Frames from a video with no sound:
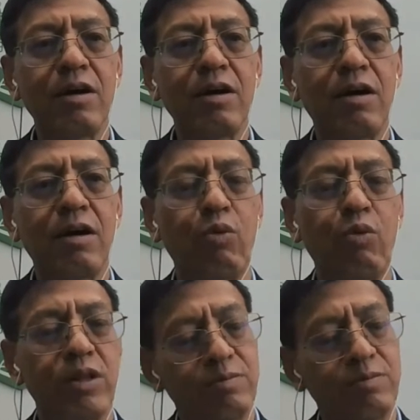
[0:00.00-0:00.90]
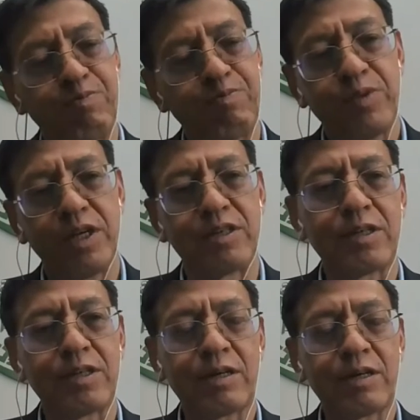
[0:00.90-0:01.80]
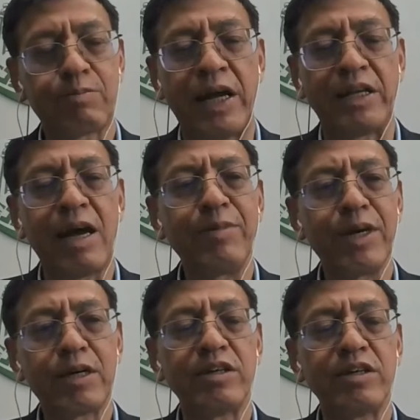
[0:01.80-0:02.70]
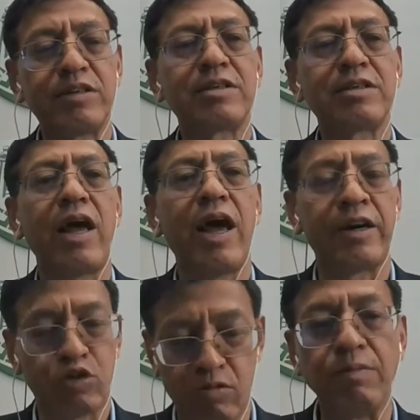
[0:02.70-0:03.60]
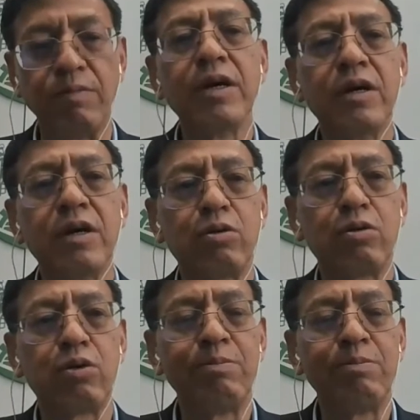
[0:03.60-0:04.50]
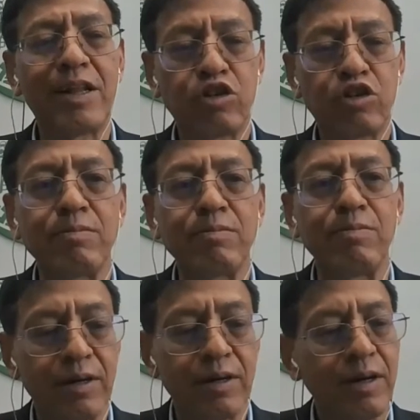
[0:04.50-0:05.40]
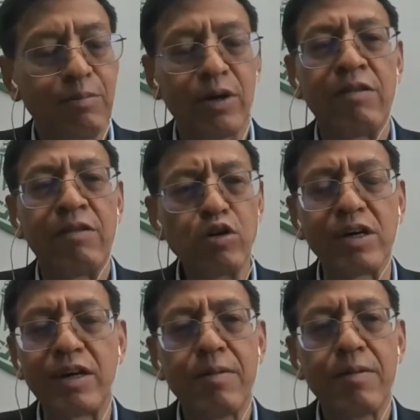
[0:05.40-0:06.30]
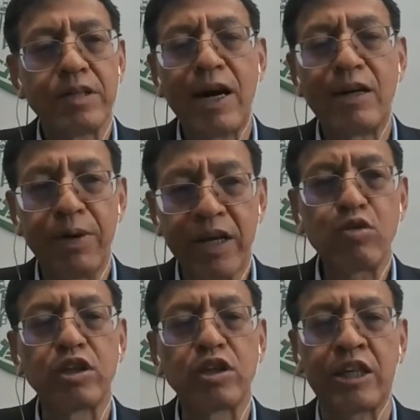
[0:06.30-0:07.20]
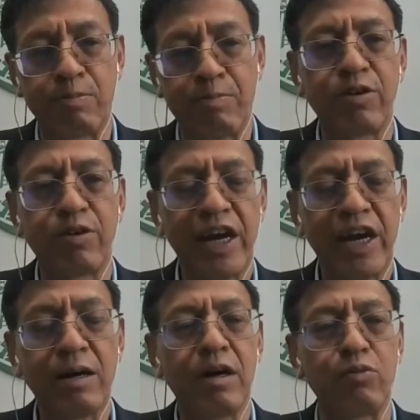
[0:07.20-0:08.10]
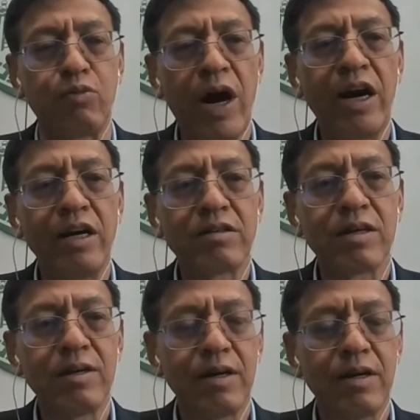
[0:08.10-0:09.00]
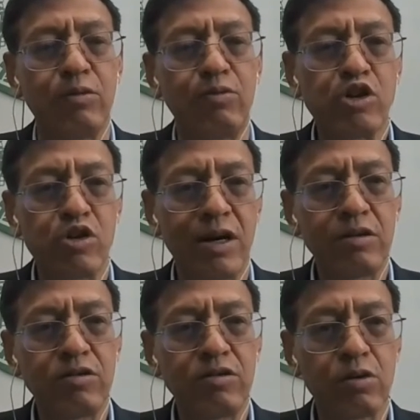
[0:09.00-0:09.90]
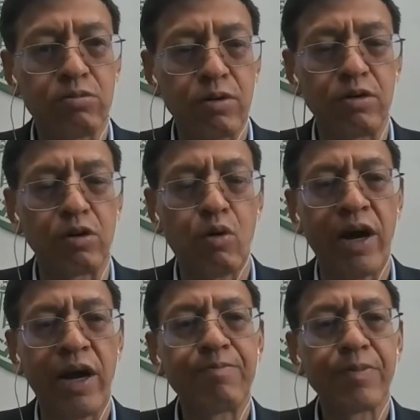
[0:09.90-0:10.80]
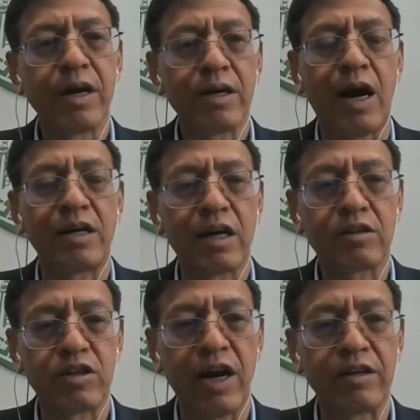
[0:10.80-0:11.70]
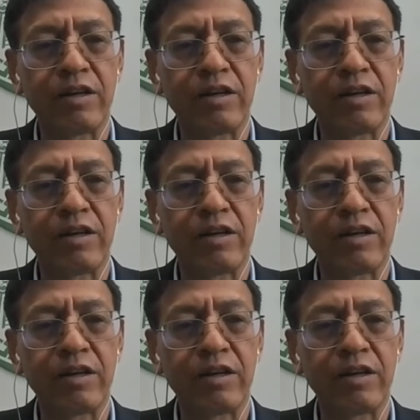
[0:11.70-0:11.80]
or whether it's a pandemic crisis and so on. So we made that statement. But unfortunately, some countries begin to use export bans. For example, Vietnam on rice, Russia,